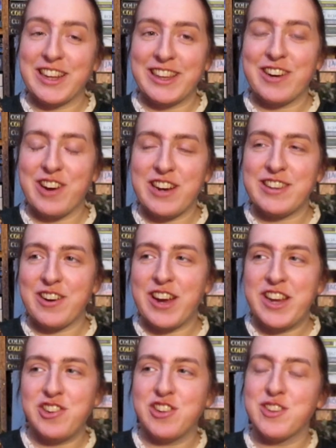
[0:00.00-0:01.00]
like their
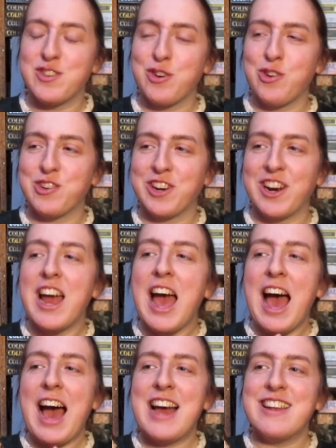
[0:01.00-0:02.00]
agent's daughter,
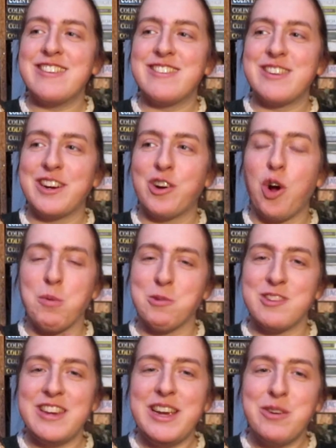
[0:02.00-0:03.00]
and they're
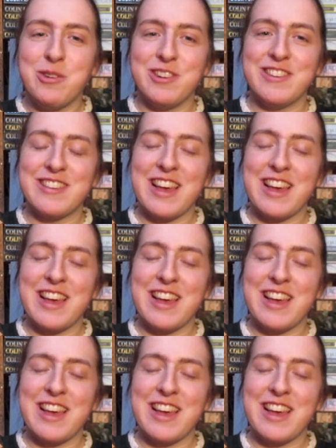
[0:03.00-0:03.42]
almost equals,